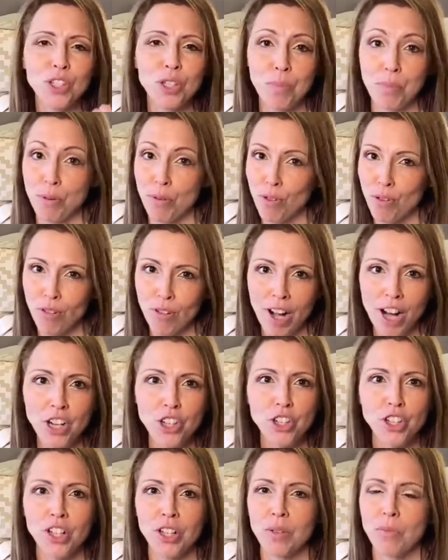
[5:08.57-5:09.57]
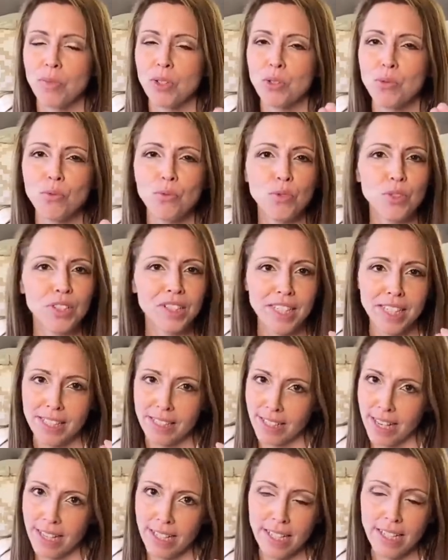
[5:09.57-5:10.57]
depression was really
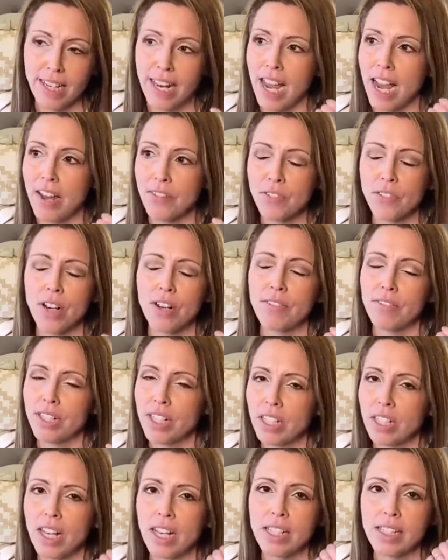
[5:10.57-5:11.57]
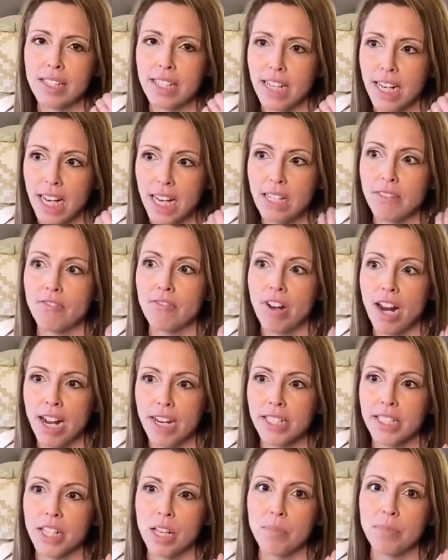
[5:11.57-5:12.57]
set in after I realized that I had
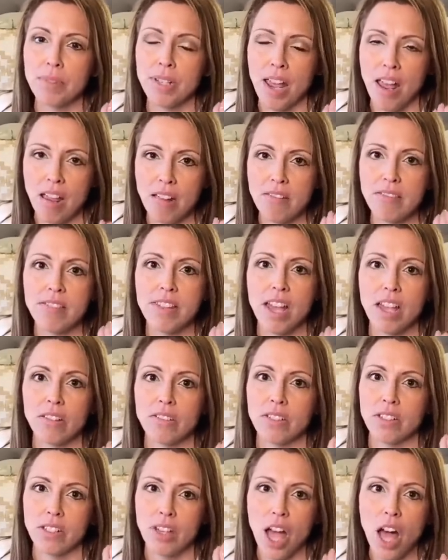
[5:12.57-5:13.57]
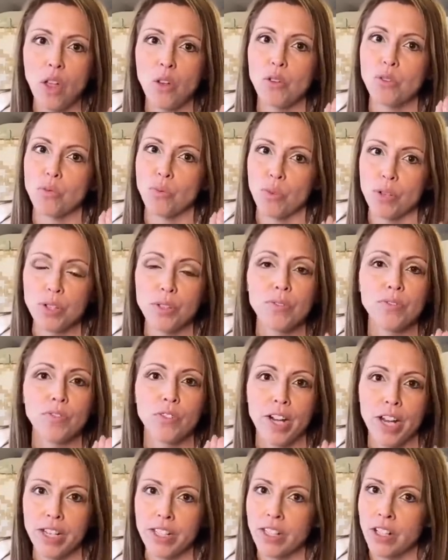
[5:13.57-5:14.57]
racked up $10,000 worth of
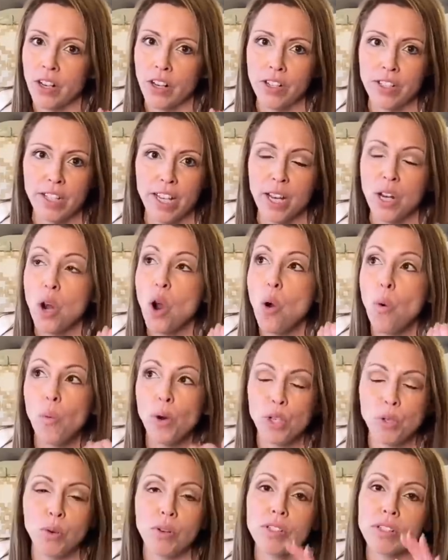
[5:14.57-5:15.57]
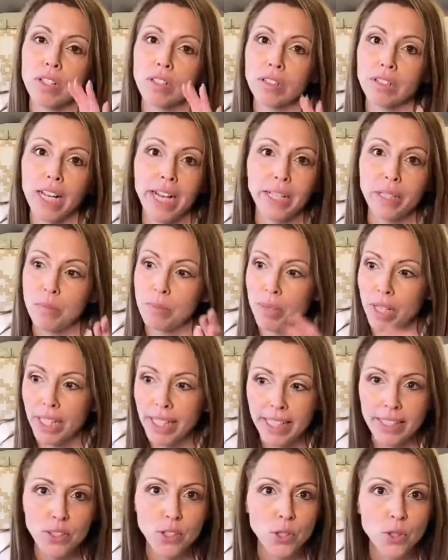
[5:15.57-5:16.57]
credit card debt, which was a lot of
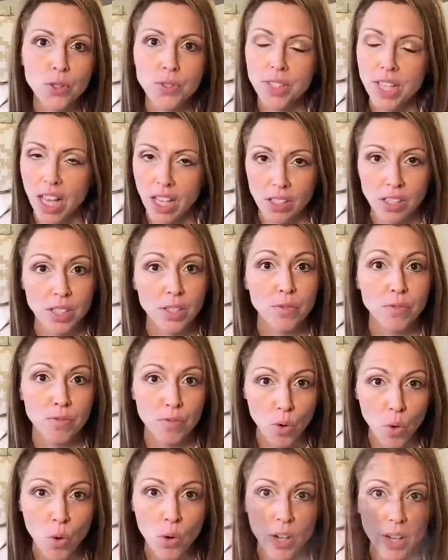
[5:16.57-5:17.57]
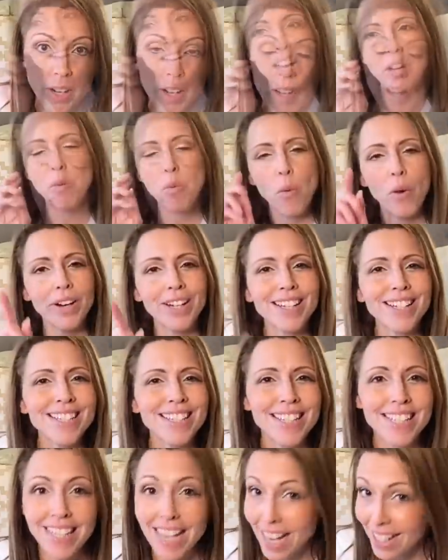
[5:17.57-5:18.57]
money in 2004. And I wanted
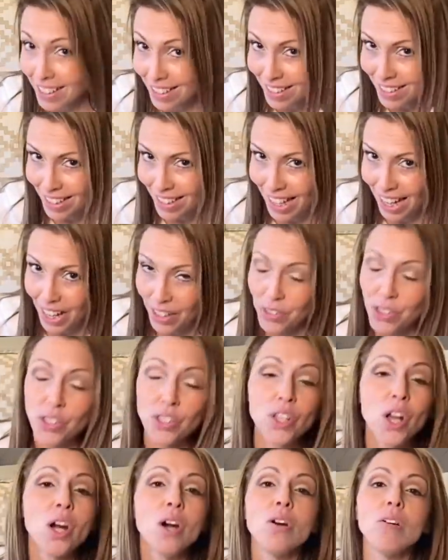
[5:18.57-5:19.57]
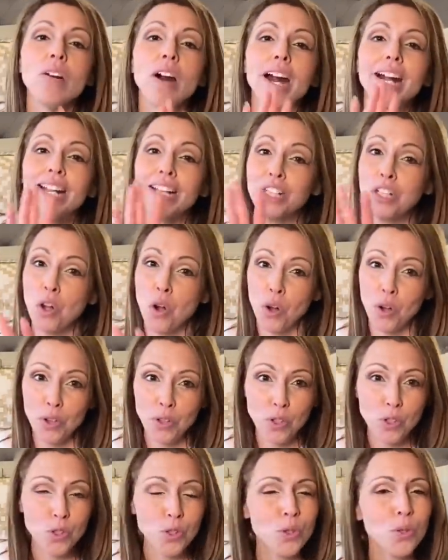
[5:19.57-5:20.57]
to test it out. So I had
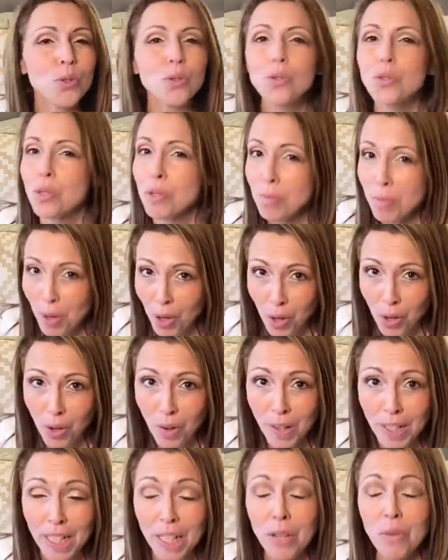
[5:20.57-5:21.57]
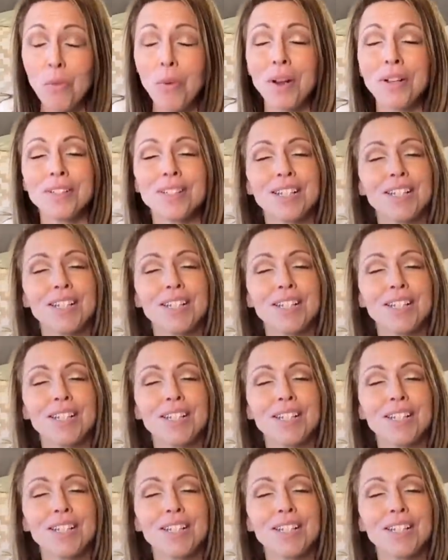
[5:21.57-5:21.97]
gone to the mall and I went